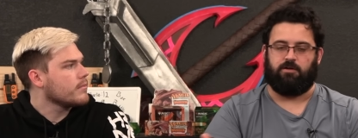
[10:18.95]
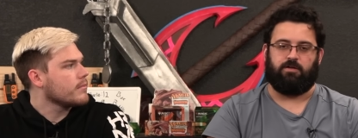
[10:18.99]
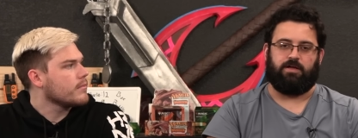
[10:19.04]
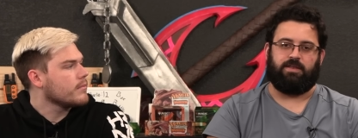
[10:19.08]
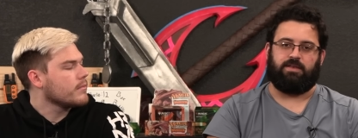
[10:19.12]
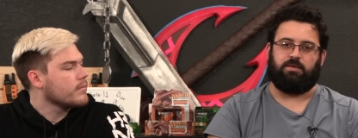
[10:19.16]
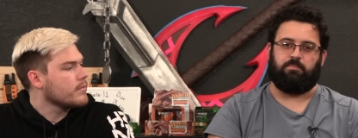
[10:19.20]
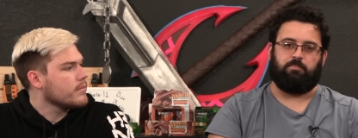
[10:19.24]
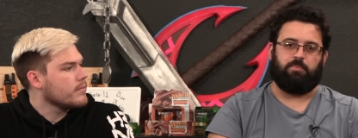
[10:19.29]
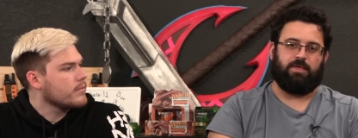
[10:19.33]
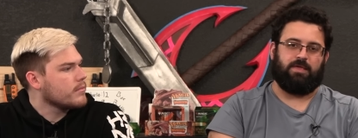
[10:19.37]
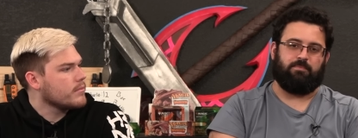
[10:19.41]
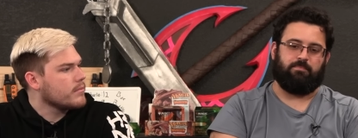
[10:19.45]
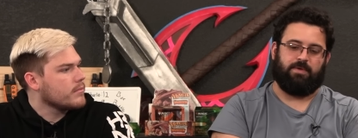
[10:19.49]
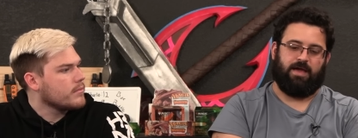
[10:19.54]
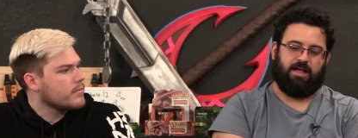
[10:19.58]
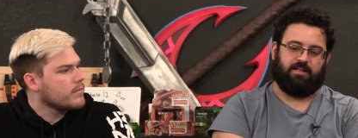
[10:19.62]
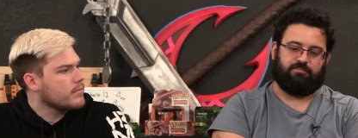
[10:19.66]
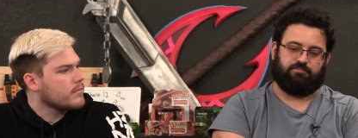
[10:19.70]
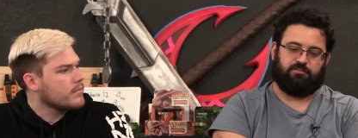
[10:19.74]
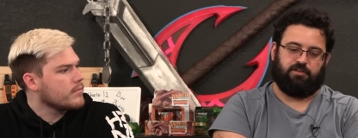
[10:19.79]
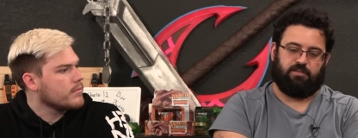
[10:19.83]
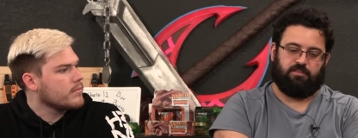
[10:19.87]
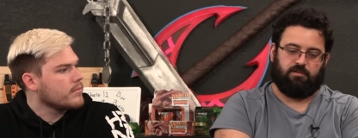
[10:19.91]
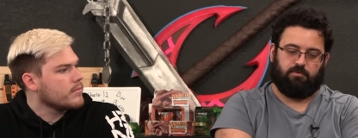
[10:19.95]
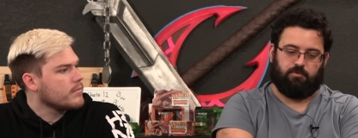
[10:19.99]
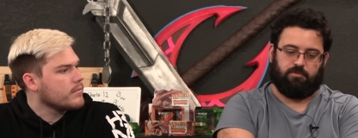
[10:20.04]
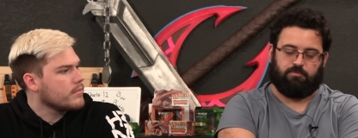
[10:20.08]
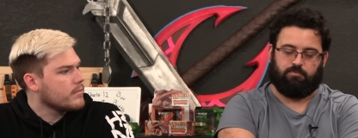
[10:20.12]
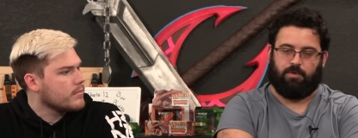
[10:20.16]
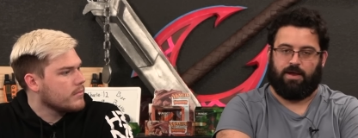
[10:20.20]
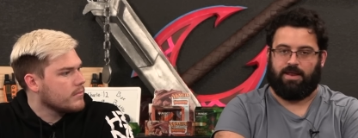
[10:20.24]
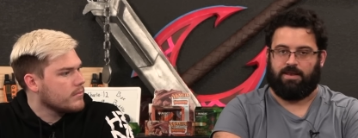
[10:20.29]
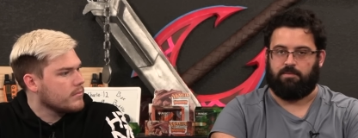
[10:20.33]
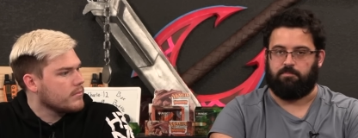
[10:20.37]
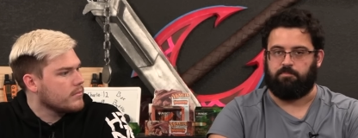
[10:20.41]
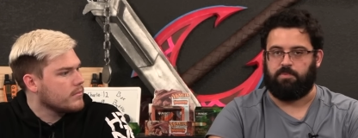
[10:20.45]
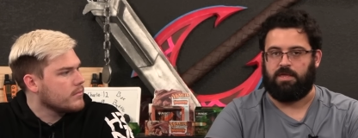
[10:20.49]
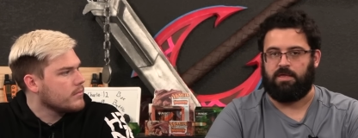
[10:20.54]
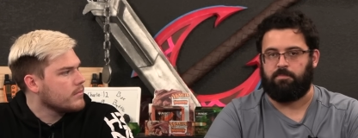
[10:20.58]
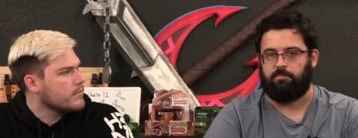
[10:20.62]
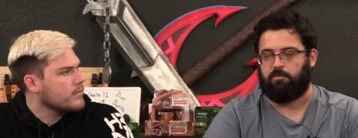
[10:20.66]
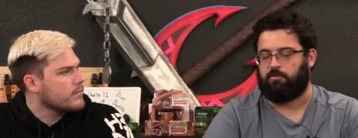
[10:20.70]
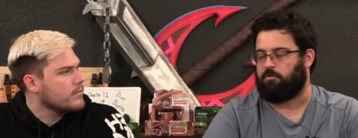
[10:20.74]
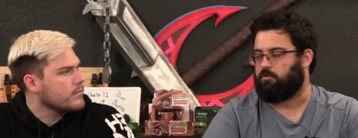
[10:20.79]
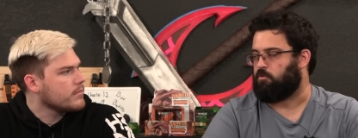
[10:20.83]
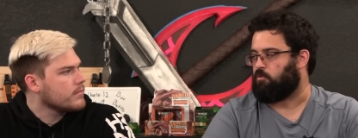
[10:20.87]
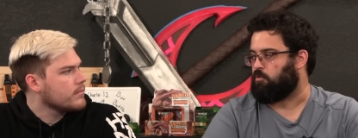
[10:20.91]
Speaker 1: You'll end up being matched either with random
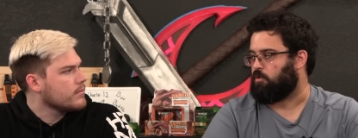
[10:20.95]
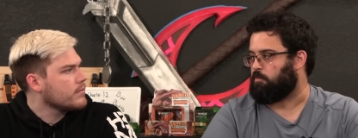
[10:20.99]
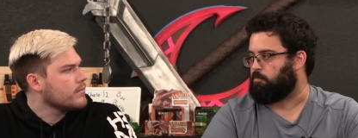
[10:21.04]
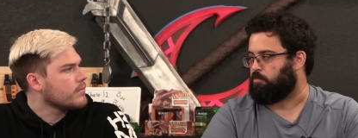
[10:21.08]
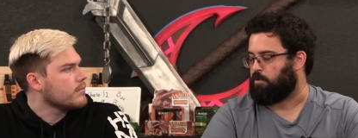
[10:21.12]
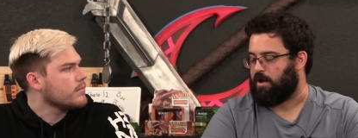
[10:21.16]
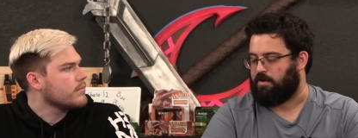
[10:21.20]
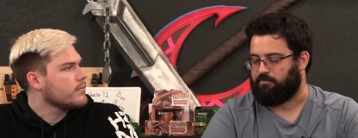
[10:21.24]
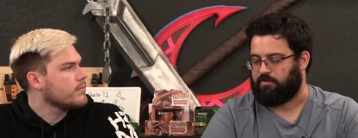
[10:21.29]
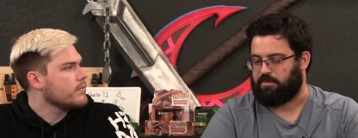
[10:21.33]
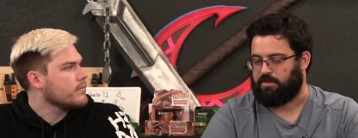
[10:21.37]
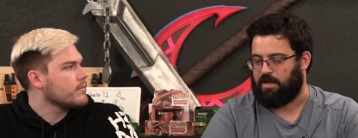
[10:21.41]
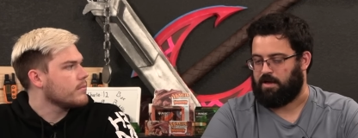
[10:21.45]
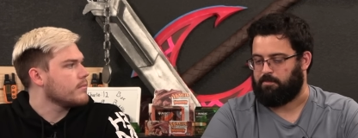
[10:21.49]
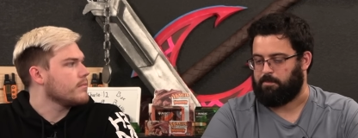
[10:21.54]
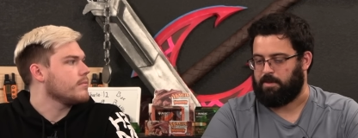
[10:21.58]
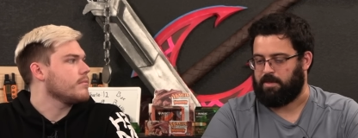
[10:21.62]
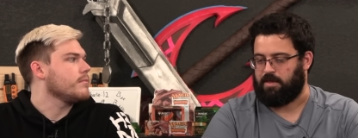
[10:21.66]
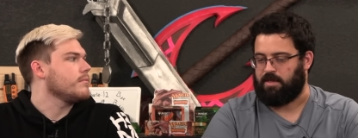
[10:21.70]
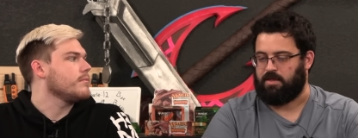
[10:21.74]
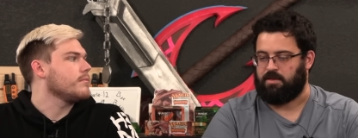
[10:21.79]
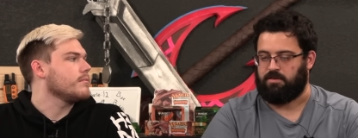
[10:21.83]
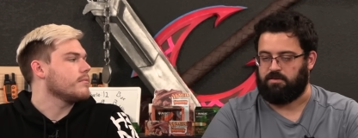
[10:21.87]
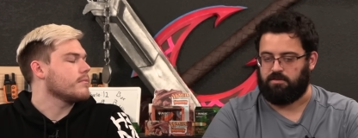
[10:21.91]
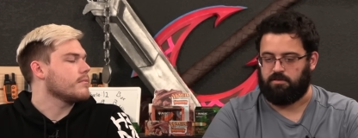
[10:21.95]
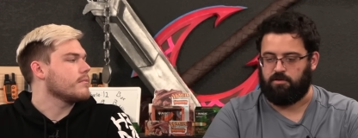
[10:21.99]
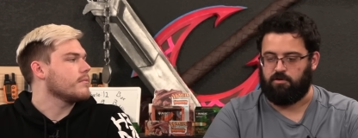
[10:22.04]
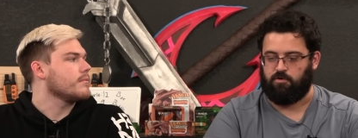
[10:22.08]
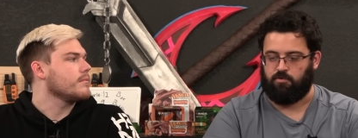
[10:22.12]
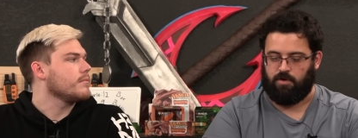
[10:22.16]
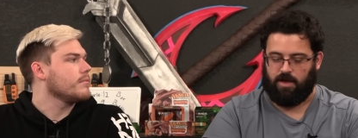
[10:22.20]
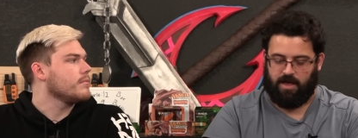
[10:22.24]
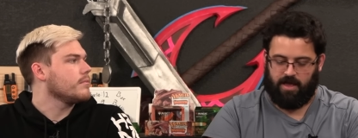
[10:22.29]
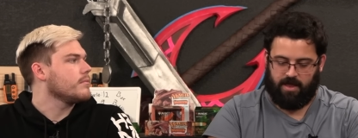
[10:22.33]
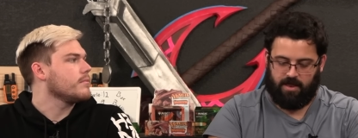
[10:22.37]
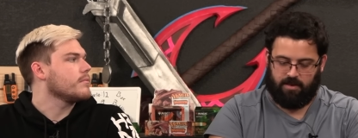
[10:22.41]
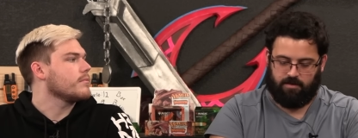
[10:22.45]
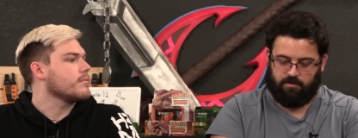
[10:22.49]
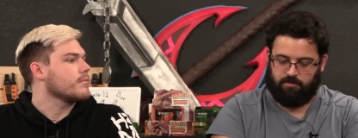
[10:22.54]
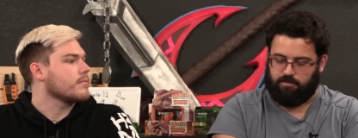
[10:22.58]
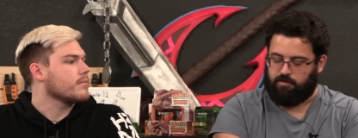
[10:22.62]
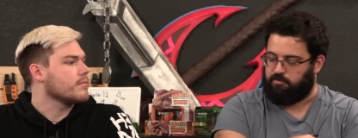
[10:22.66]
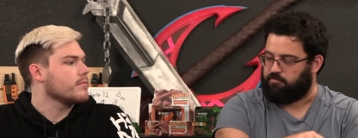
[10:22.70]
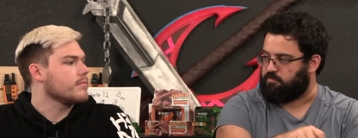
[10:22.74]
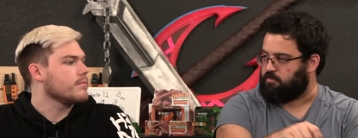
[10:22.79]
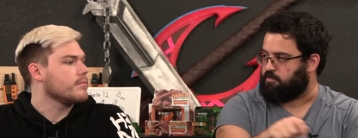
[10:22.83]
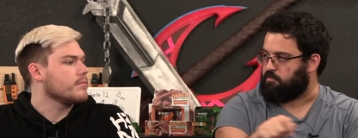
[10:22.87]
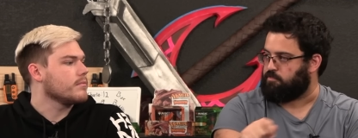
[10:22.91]
people or a private lobby, and you and
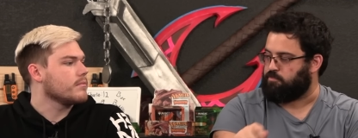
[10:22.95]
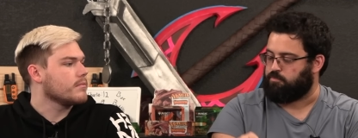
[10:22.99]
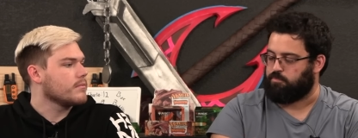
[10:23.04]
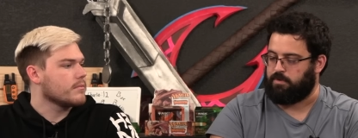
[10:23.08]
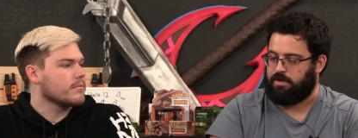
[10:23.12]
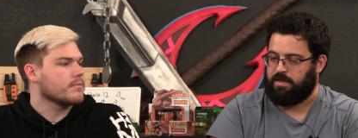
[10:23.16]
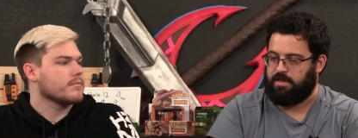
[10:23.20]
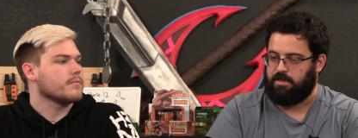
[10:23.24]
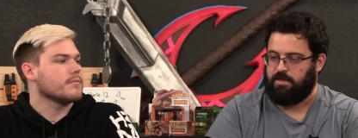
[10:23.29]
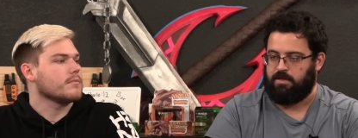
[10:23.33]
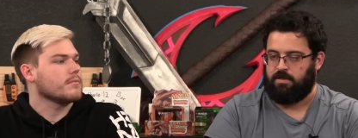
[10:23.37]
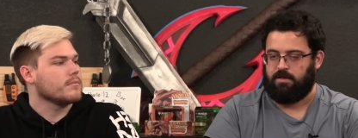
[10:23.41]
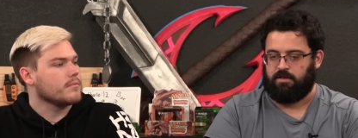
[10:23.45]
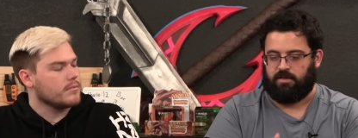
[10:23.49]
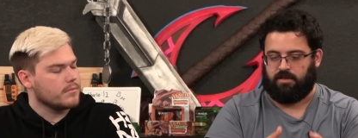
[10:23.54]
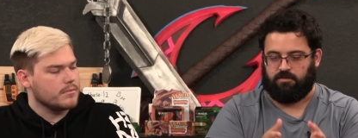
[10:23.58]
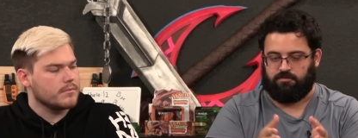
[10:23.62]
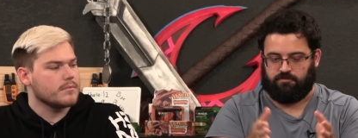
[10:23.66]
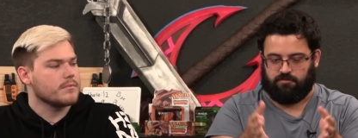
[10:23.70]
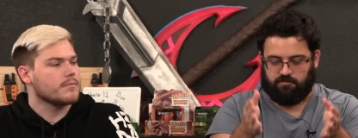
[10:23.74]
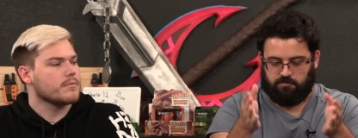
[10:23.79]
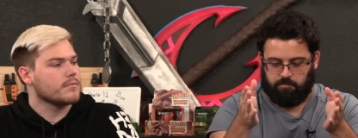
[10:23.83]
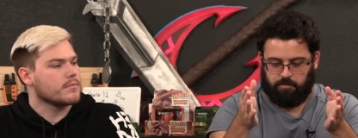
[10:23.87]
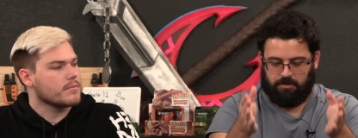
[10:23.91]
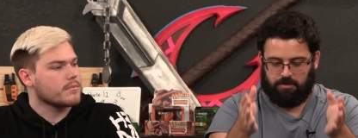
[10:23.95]
those other three can just